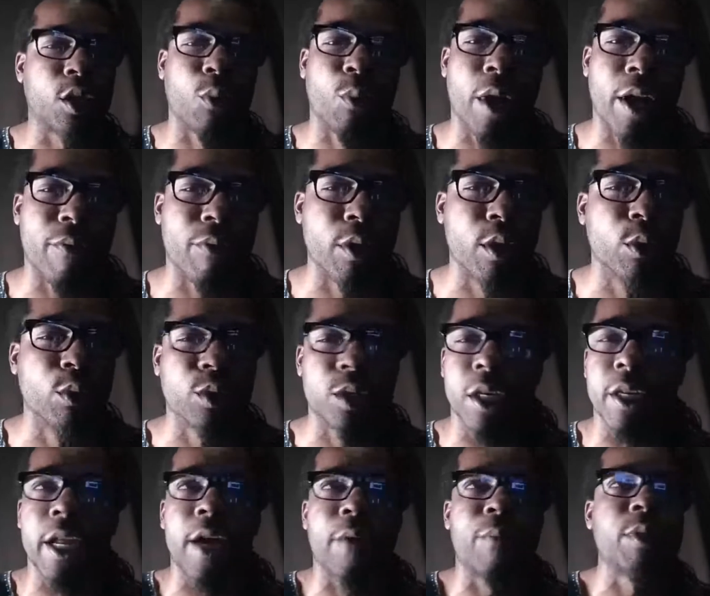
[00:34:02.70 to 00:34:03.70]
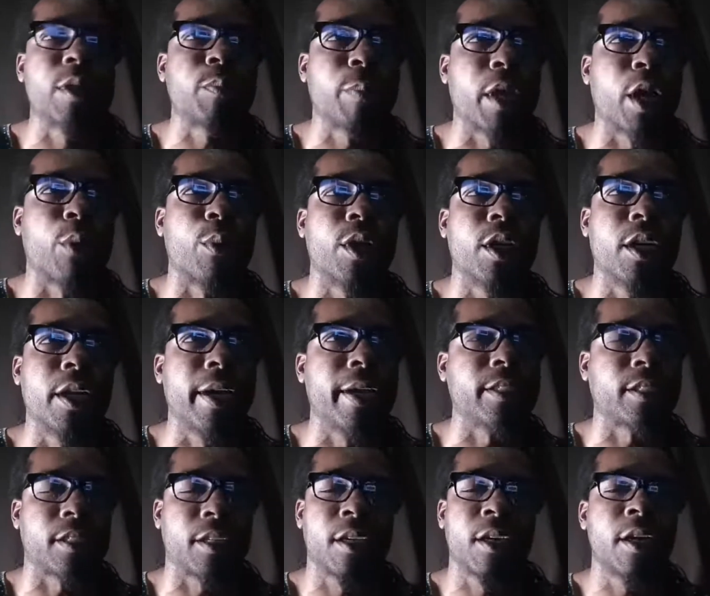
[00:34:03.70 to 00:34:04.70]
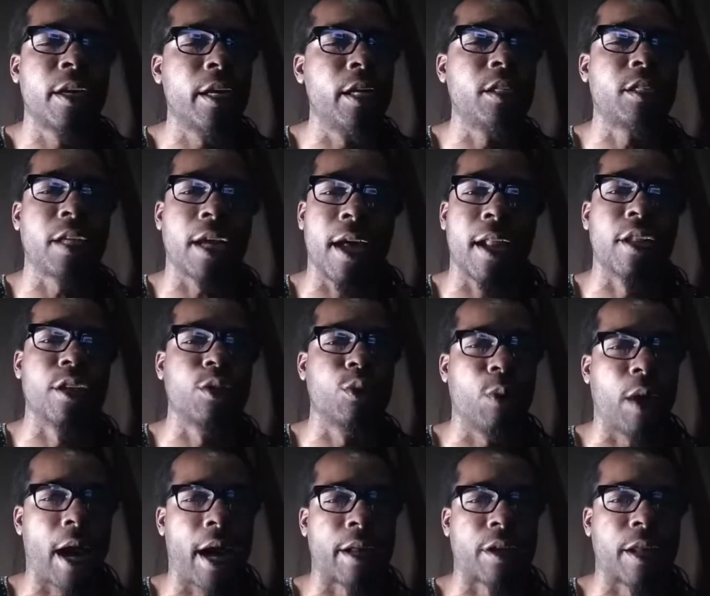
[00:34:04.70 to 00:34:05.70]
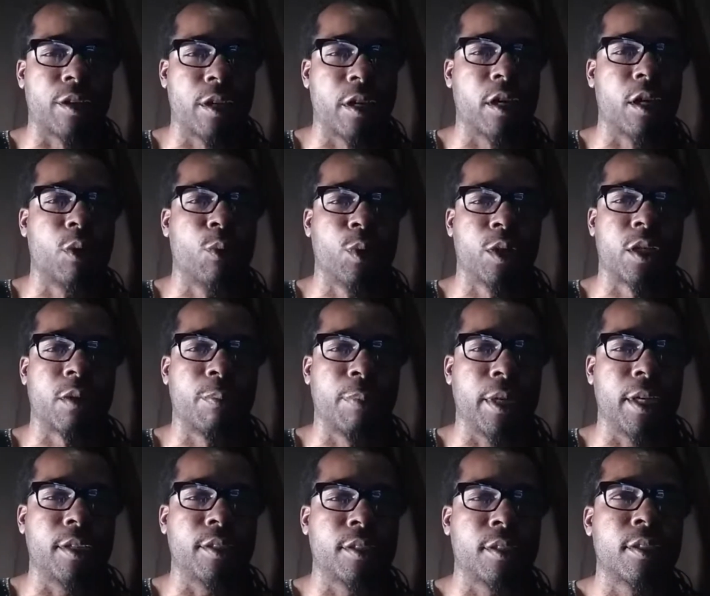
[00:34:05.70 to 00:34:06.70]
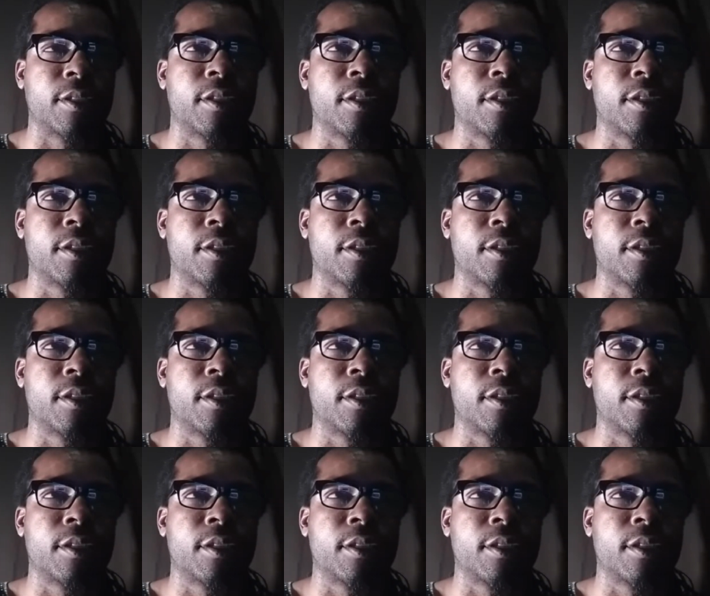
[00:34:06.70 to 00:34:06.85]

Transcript: the revolutionary spirit. Listen, he telling you how to deal with the beast.